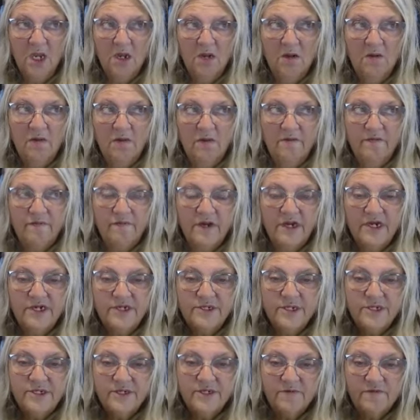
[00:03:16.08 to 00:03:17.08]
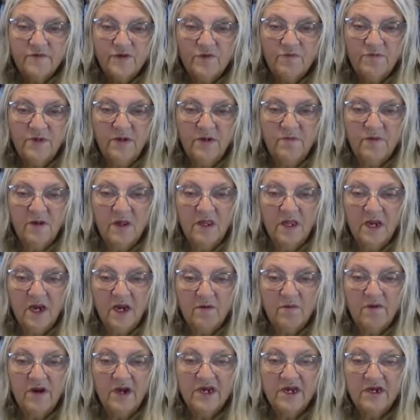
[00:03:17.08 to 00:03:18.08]
and the faces of the people that
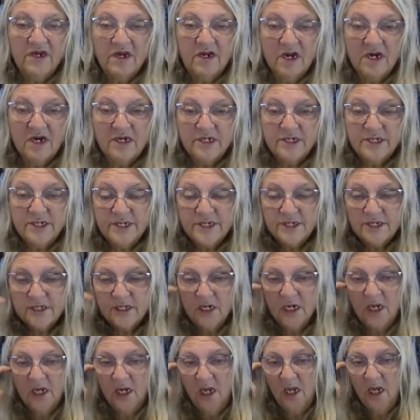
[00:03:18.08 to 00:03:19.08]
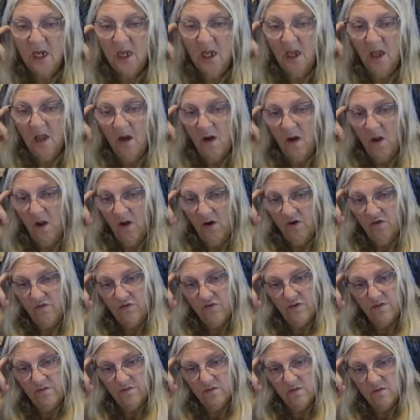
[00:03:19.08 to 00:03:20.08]
I recognized. A lot of
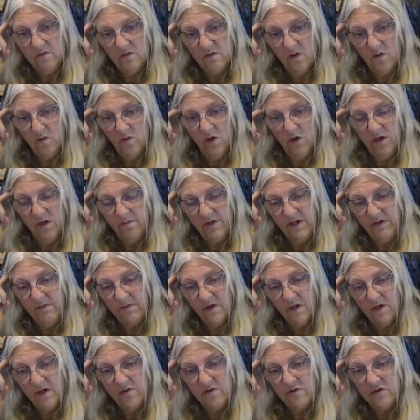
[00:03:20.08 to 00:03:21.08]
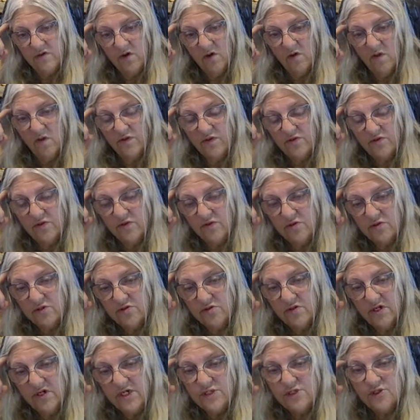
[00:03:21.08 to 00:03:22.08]
them were people who'd gone through
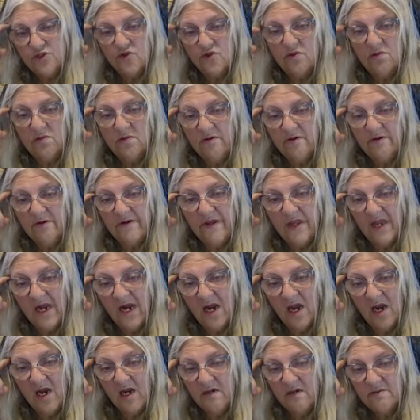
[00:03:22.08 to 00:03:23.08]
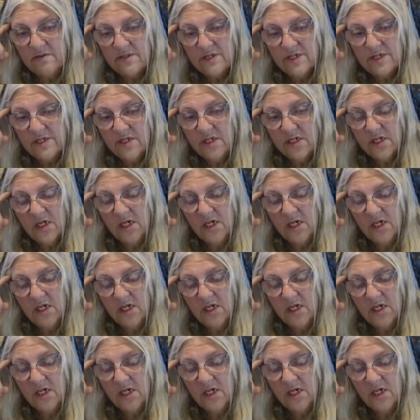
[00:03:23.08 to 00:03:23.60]
great trauma in their lives.